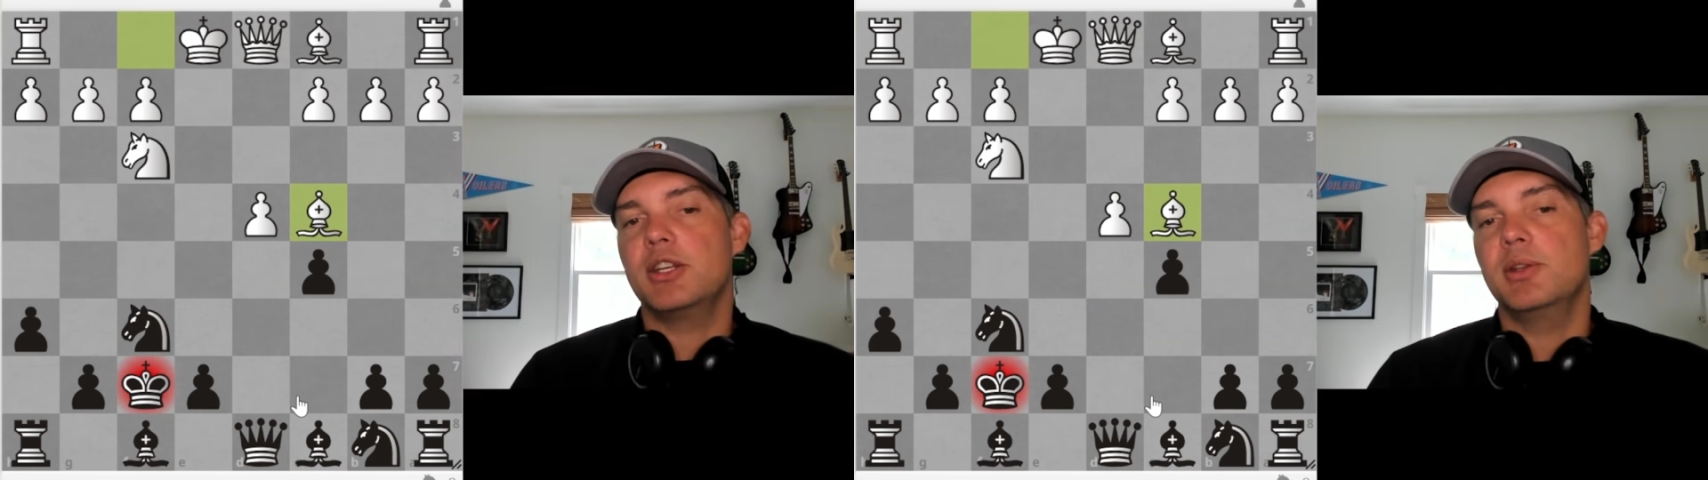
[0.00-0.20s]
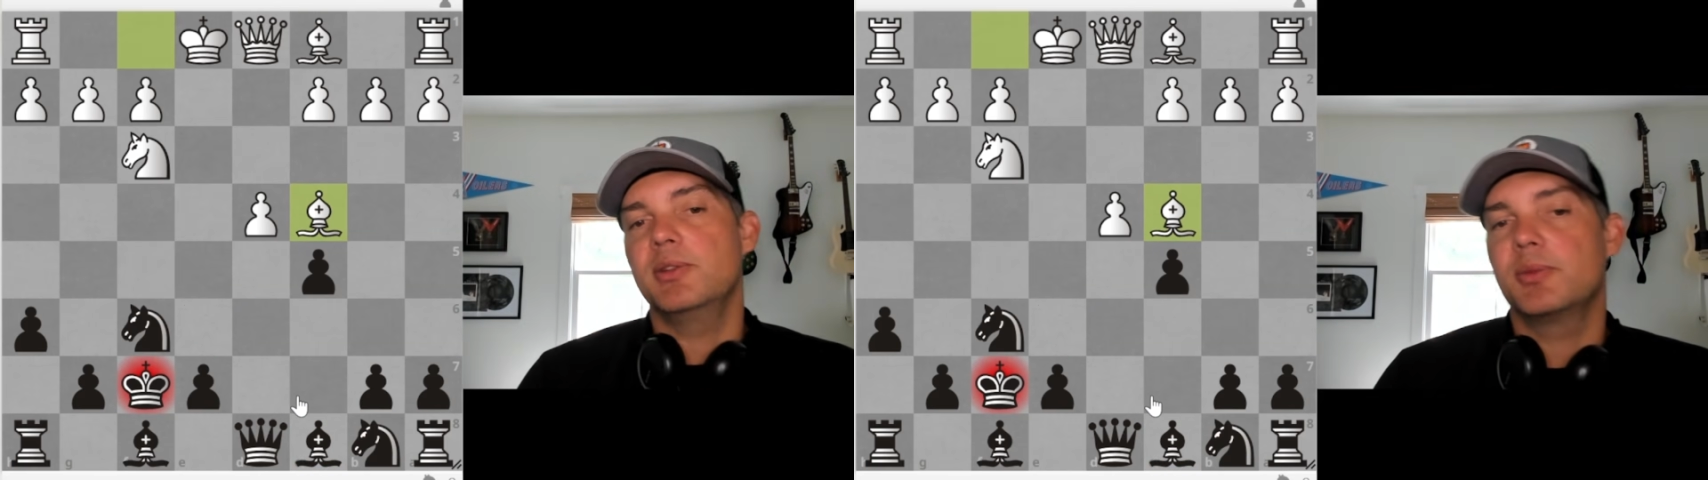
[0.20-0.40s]

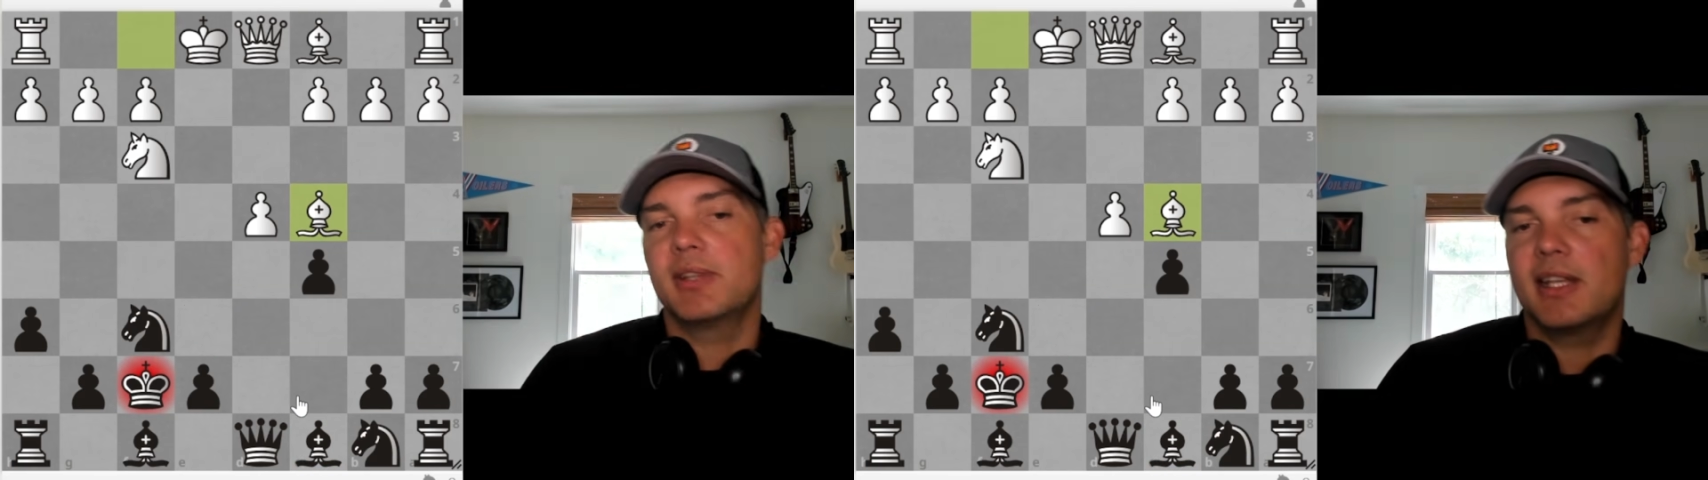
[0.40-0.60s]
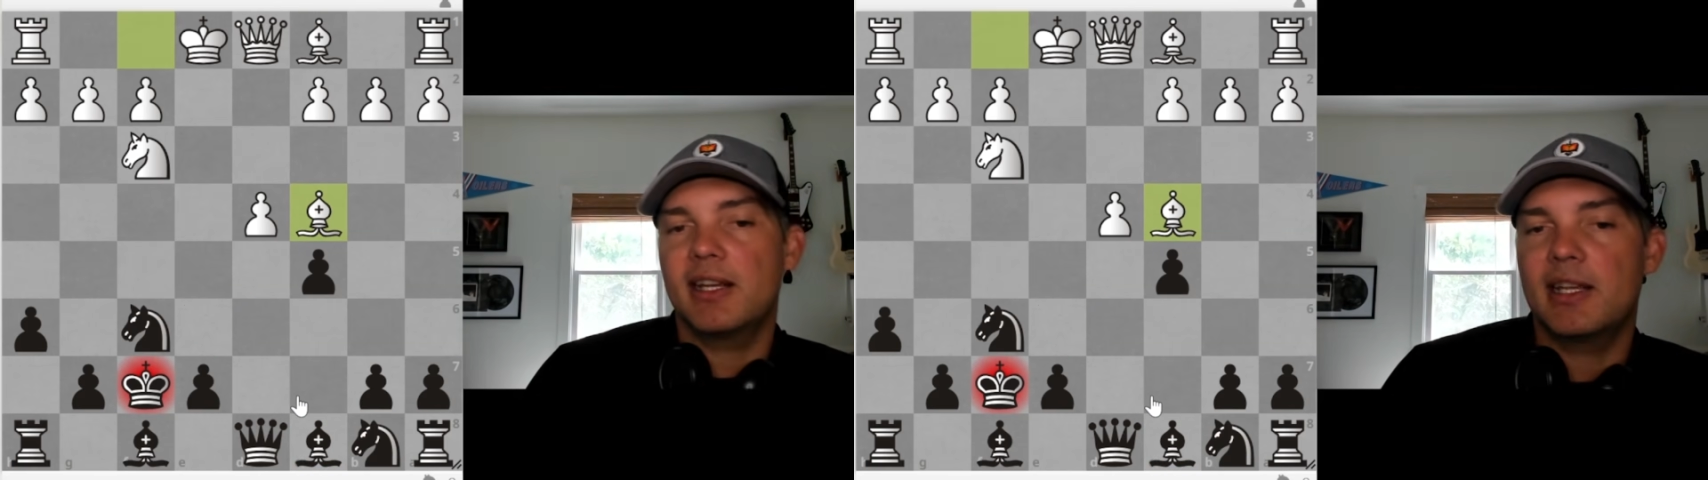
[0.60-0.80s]
news when
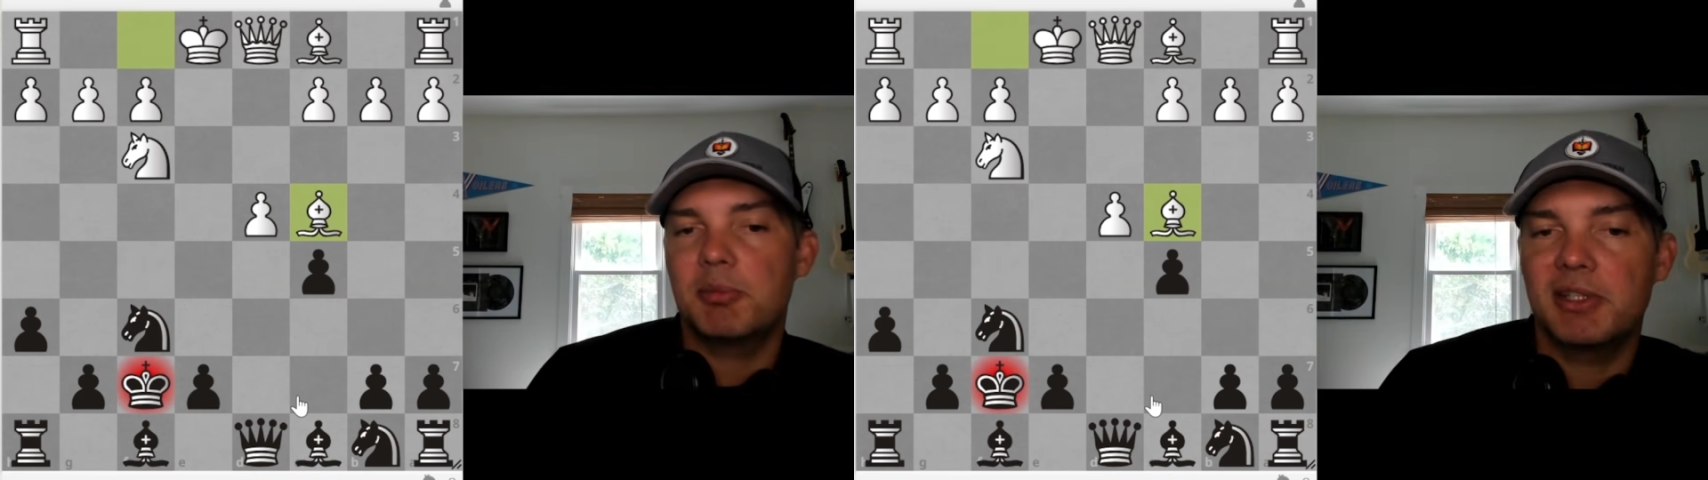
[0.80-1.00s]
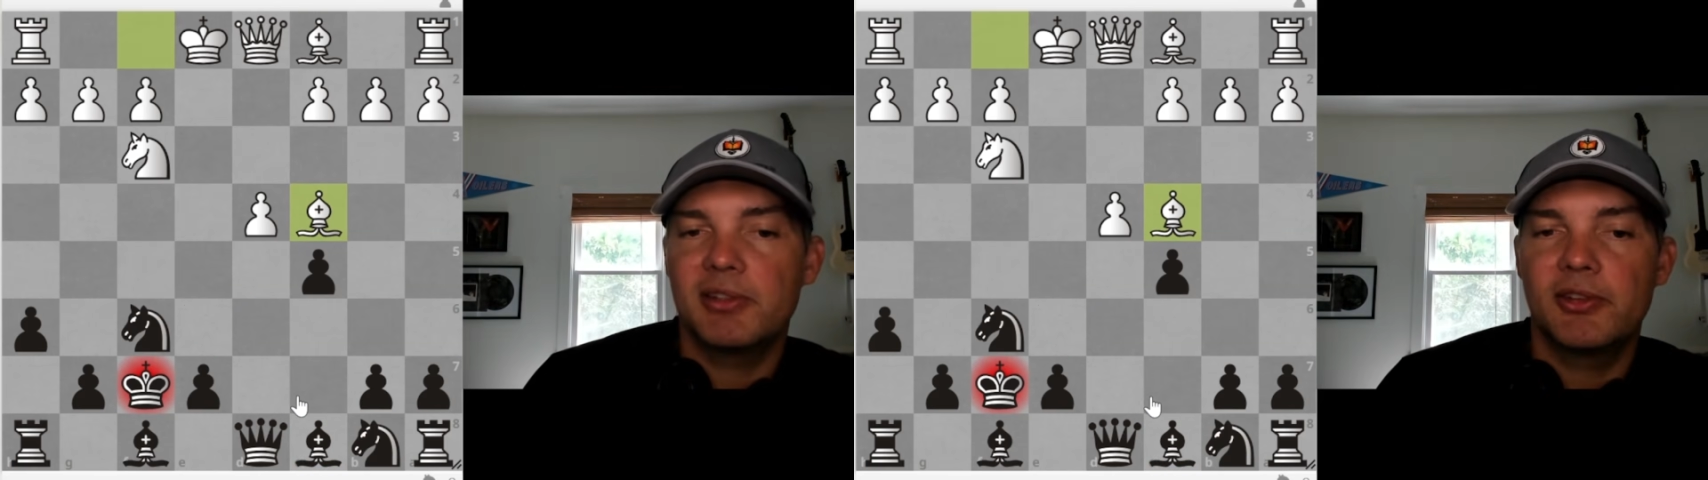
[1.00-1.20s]
that
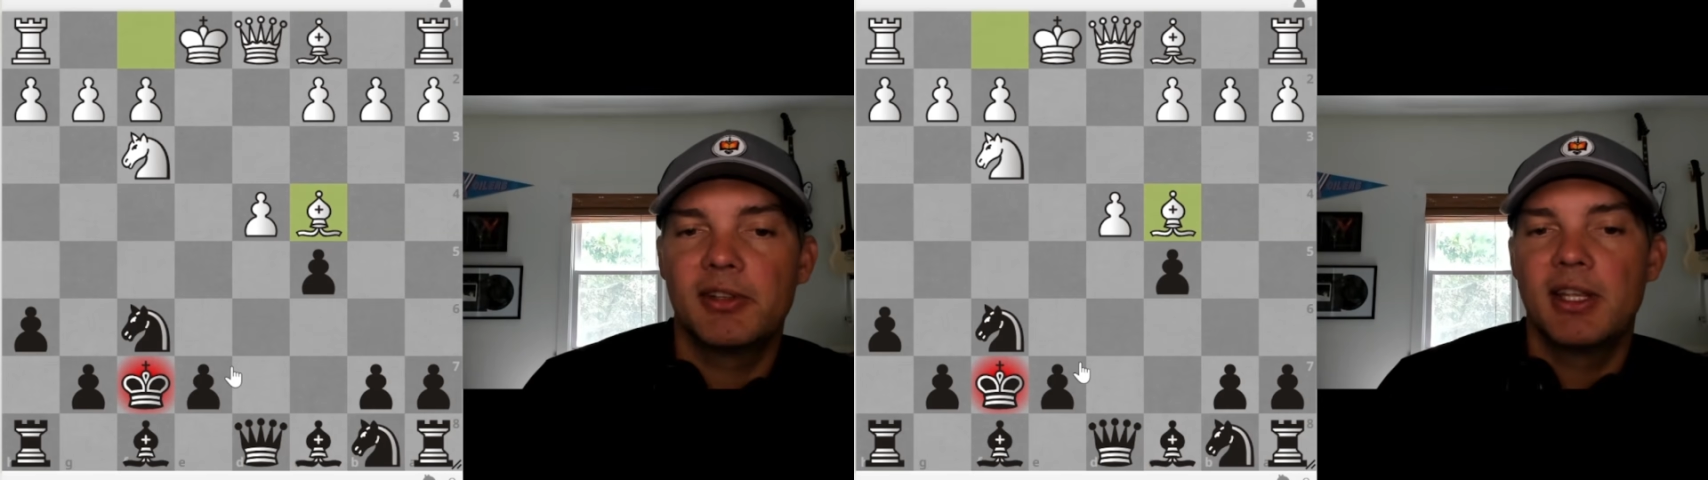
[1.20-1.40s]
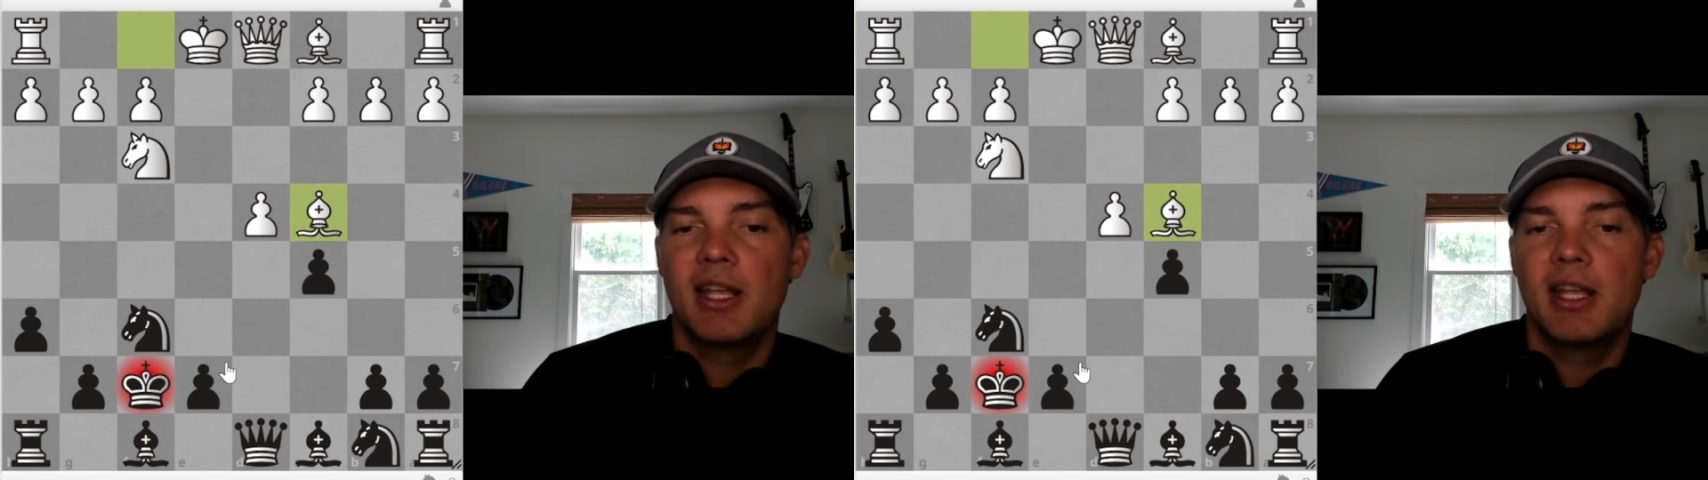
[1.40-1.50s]
happens.